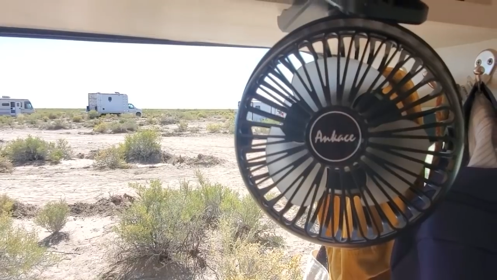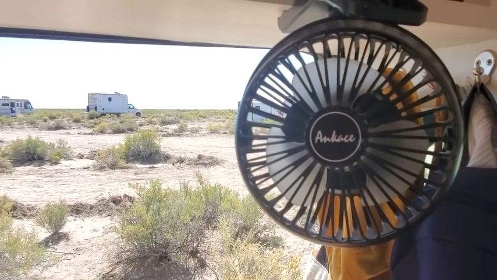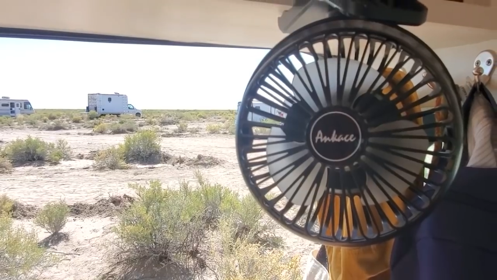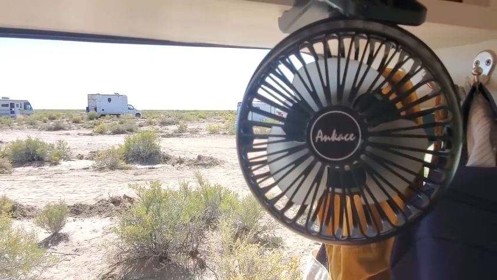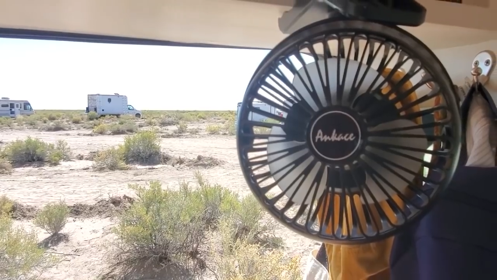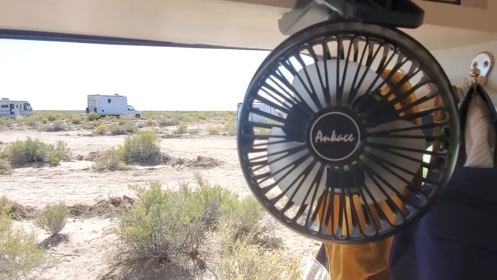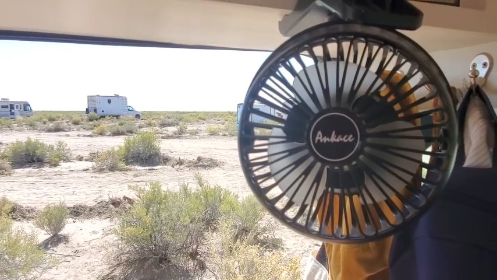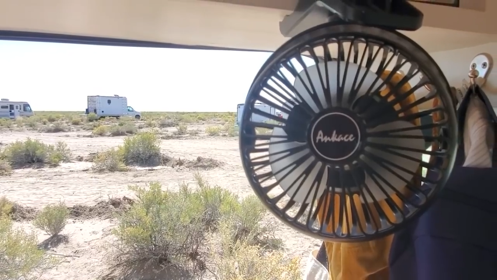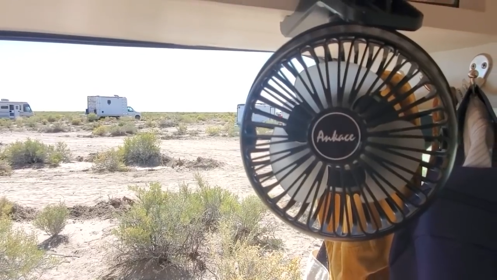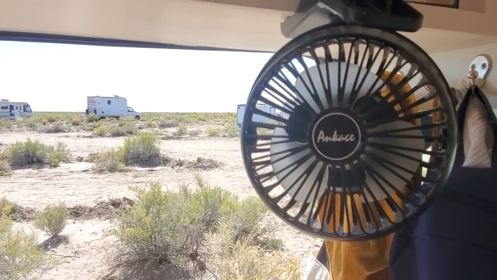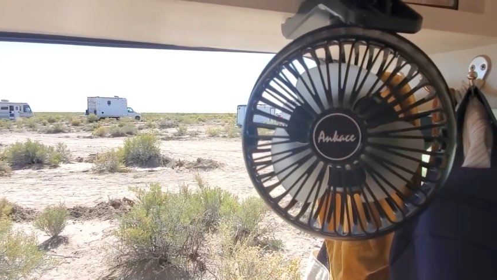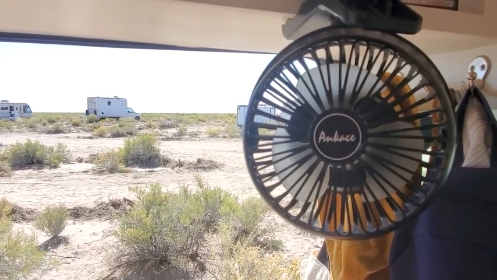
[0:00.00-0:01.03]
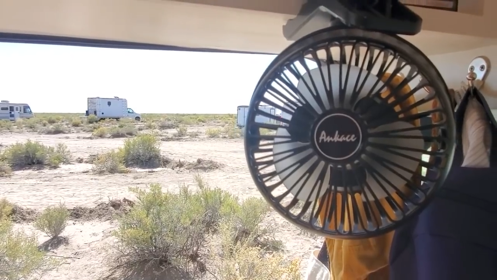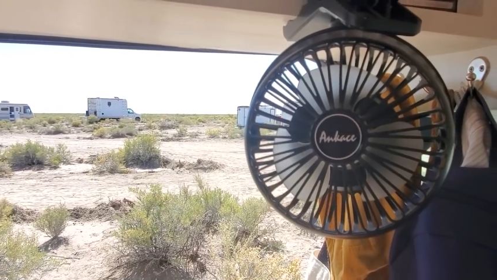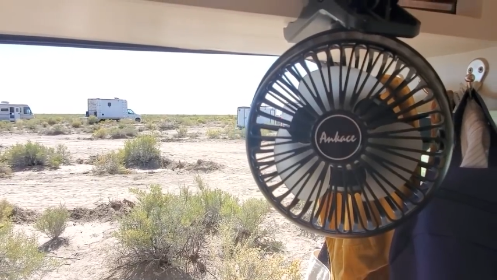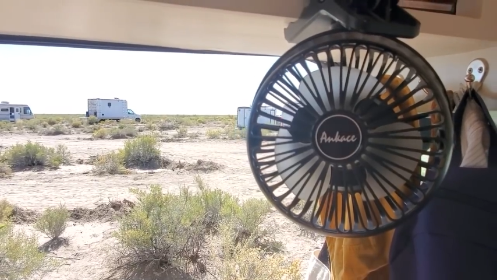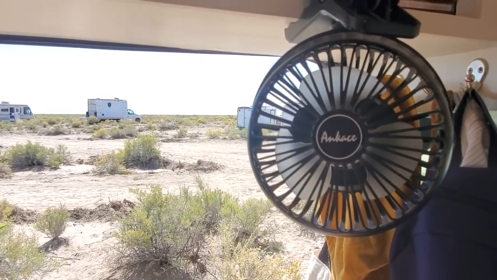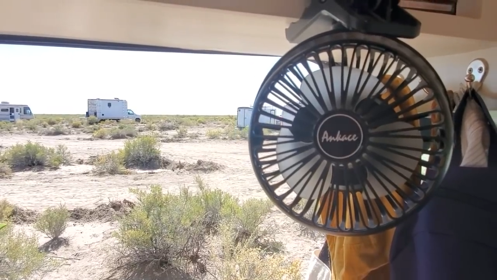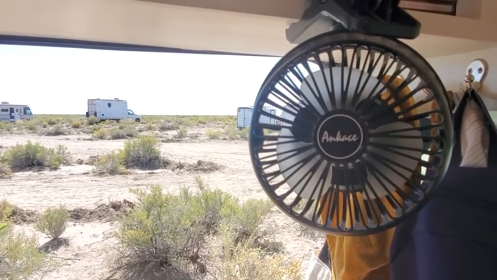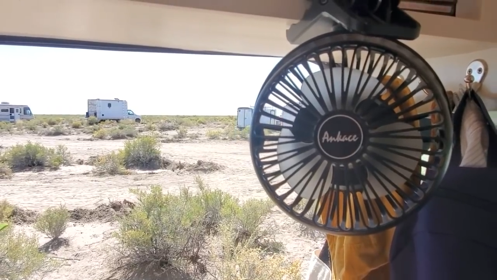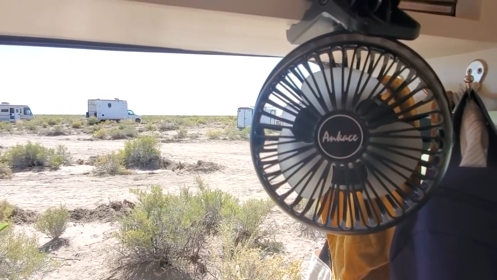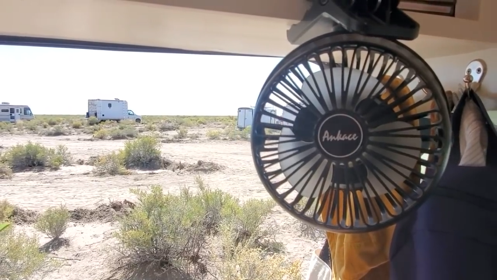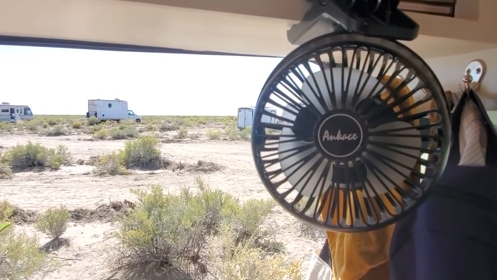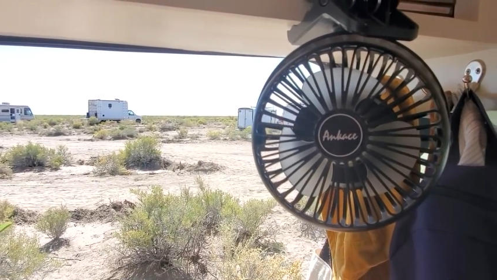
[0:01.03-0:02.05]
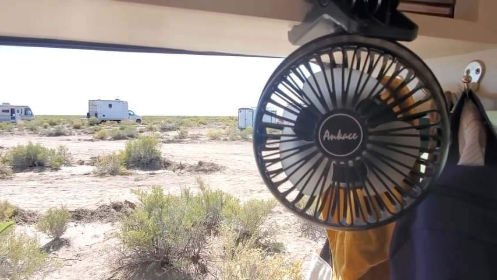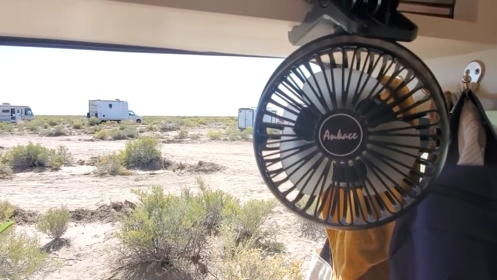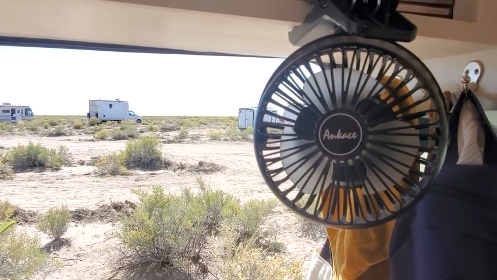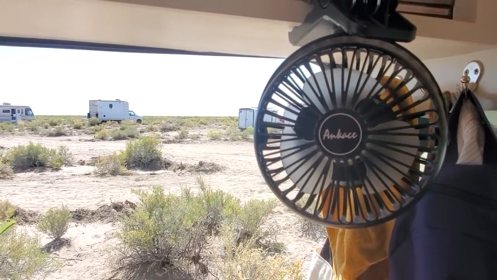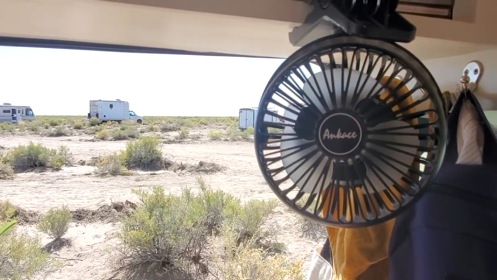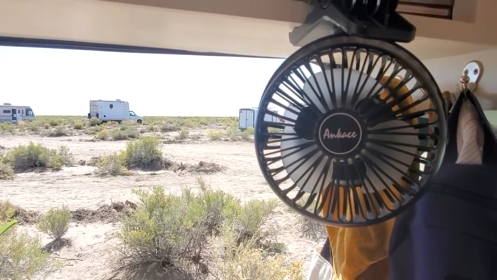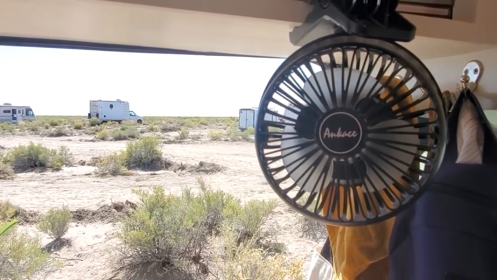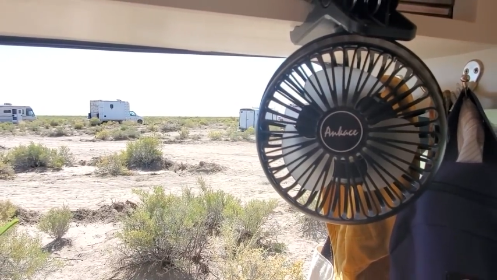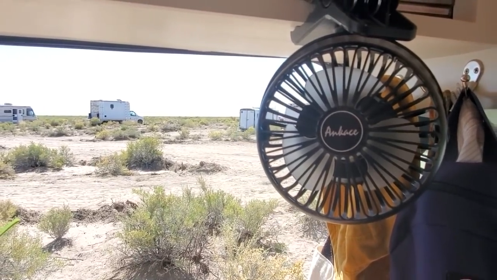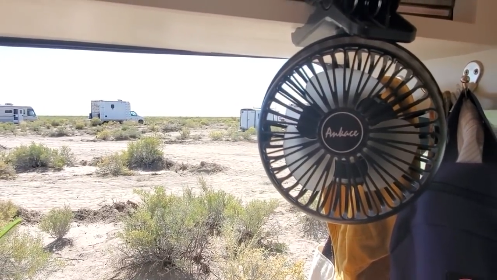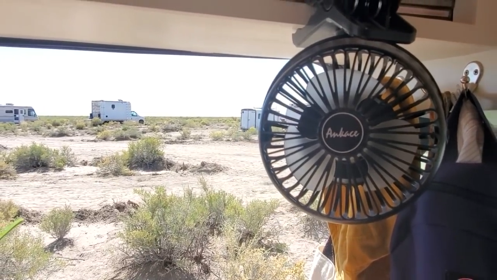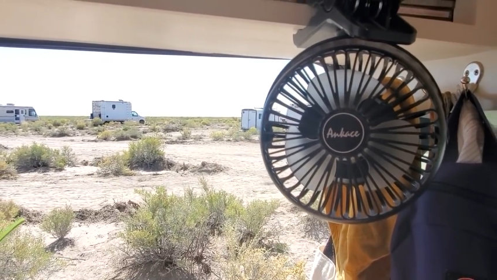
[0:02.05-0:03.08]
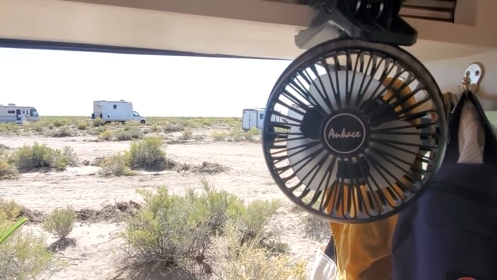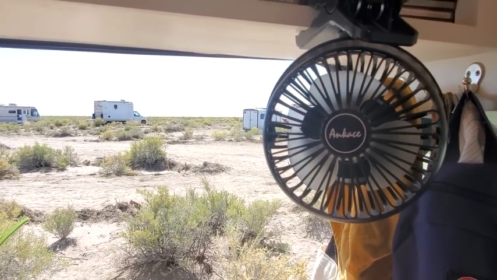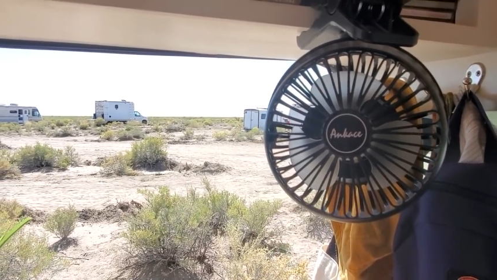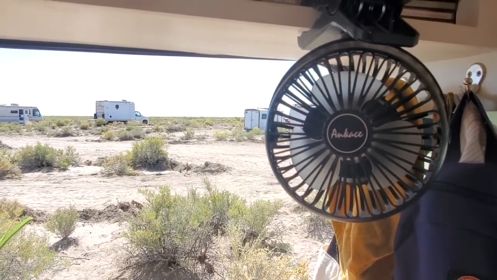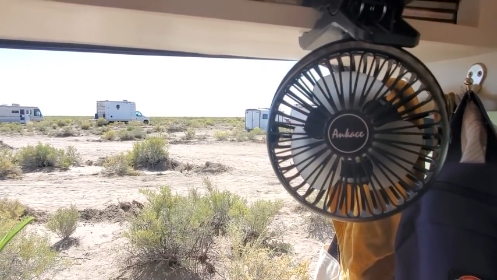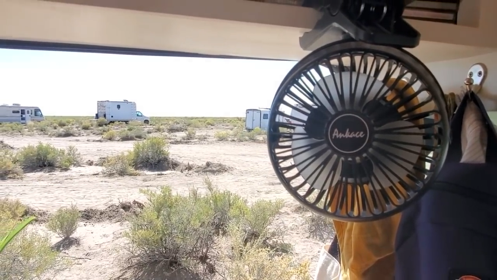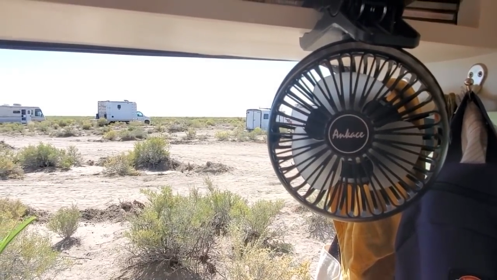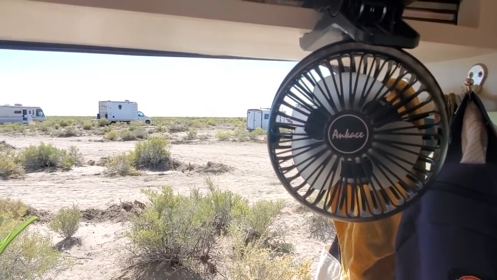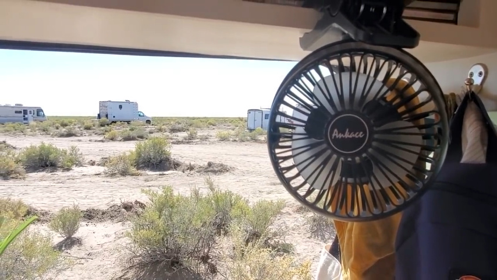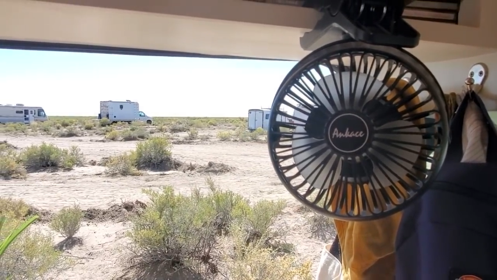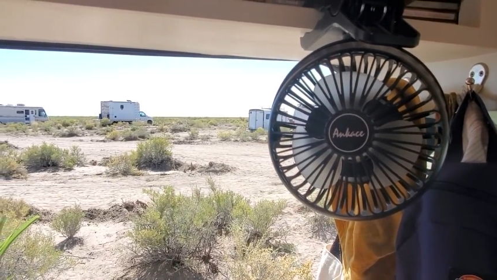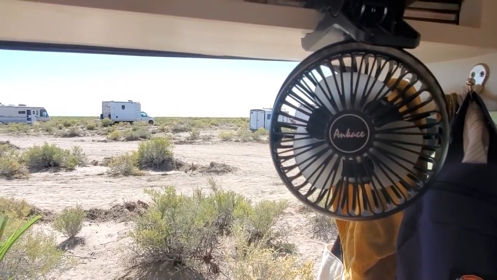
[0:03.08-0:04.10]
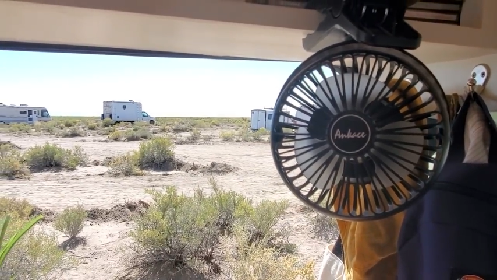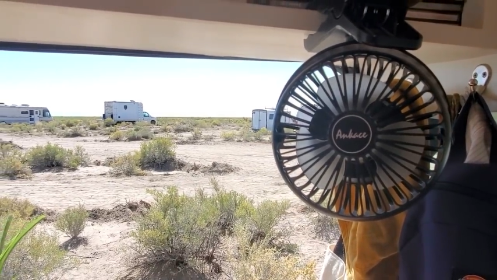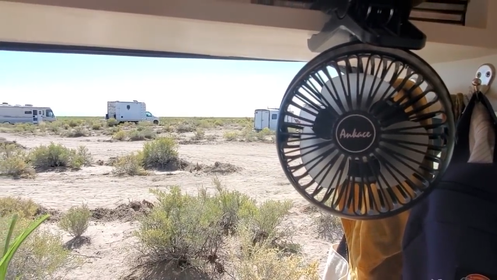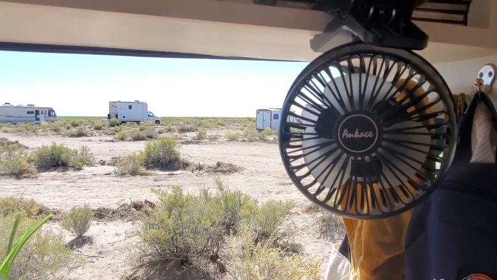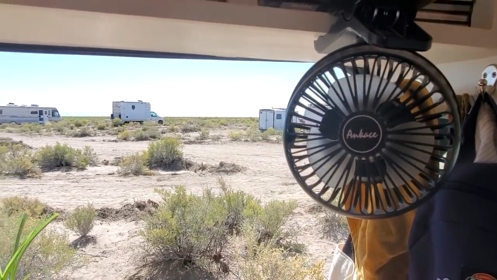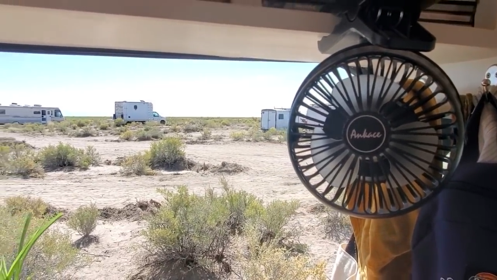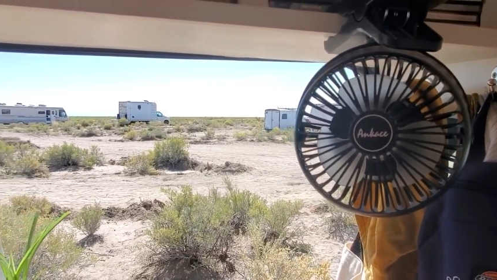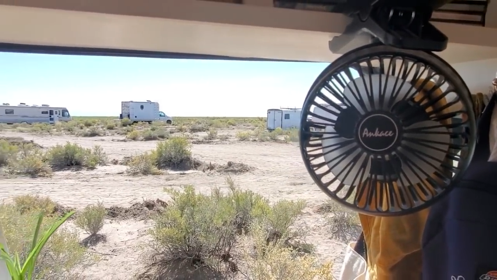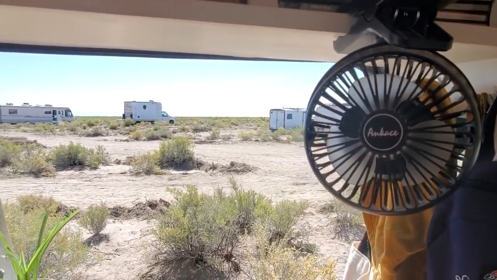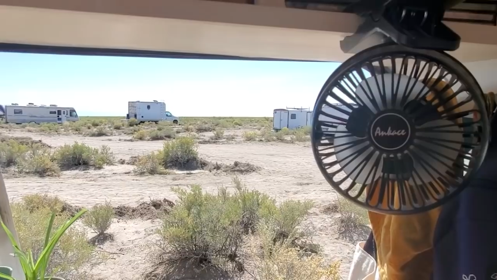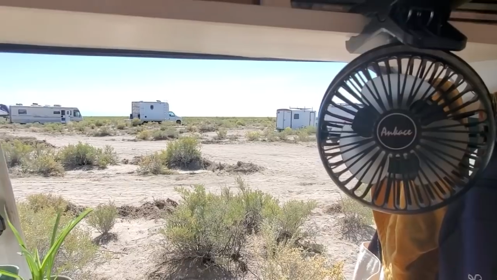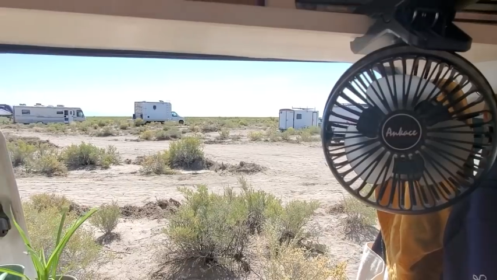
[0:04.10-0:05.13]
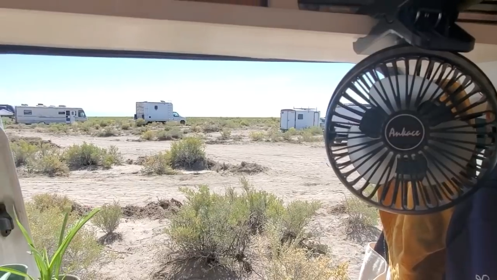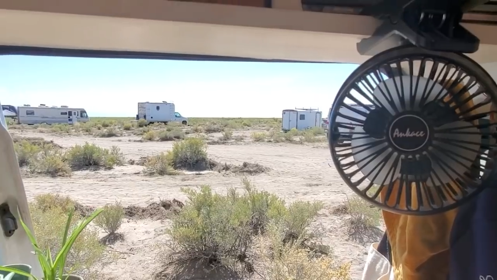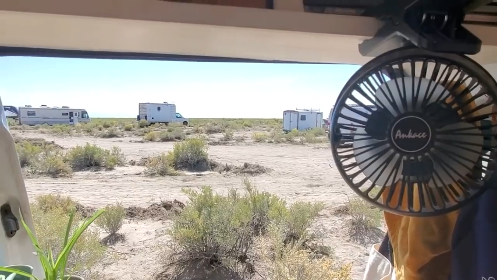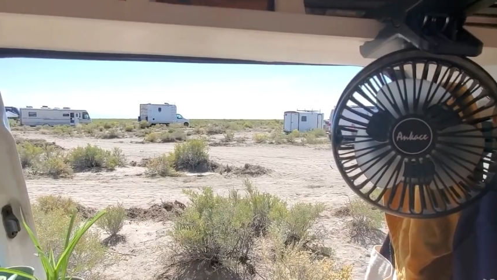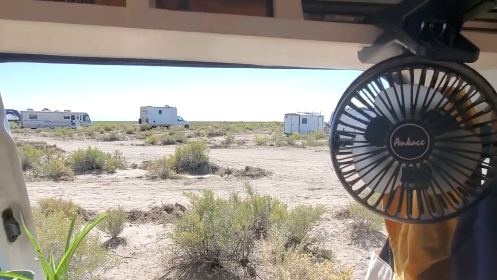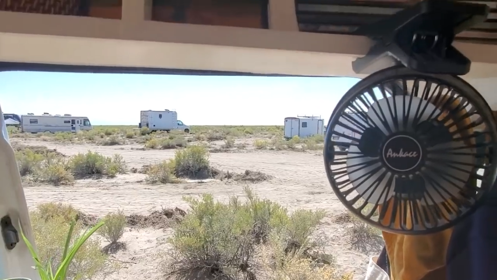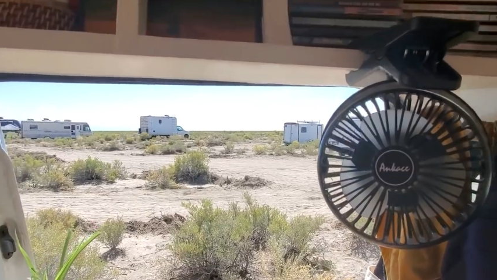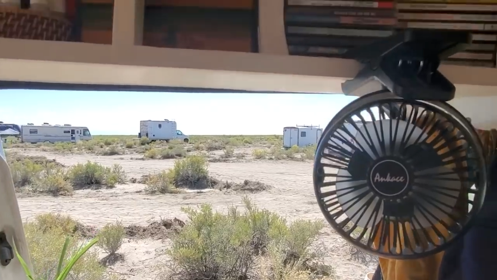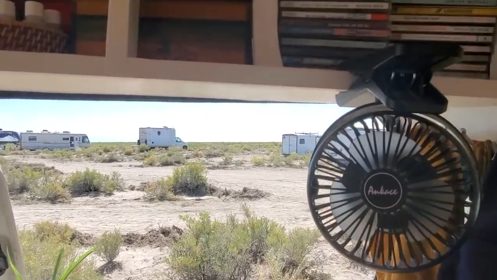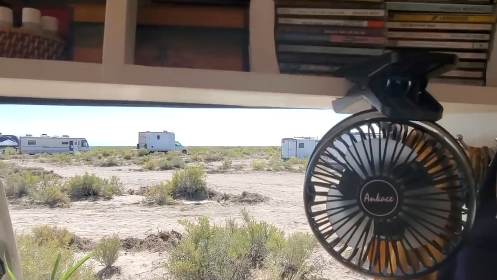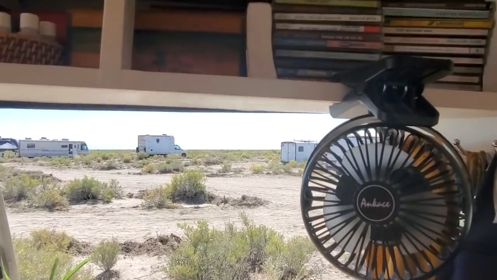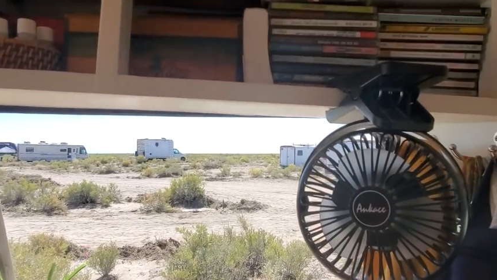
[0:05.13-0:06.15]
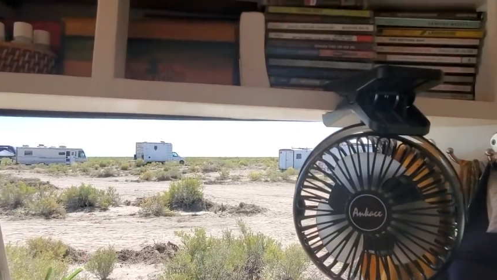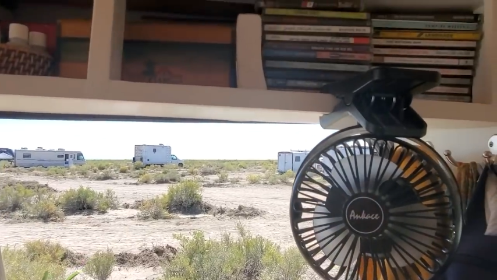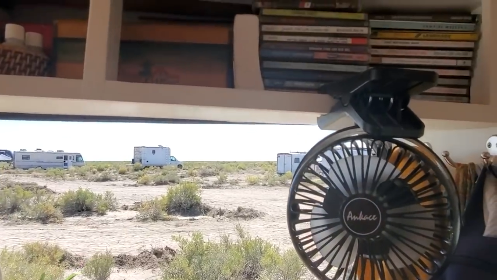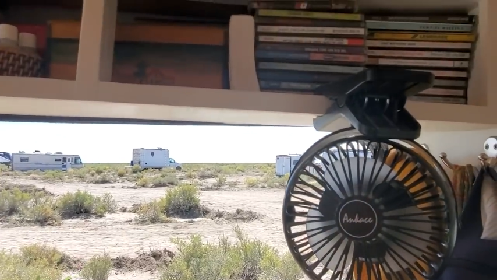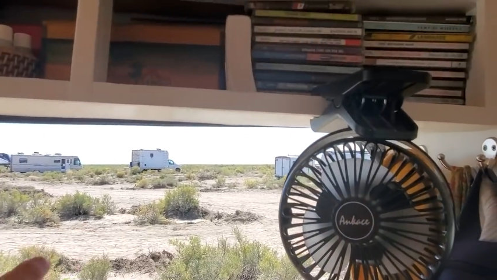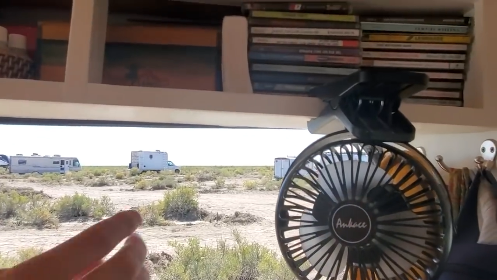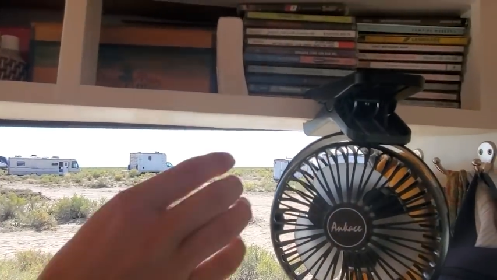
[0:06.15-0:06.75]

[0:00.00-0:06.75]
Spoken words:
(no speaker visible)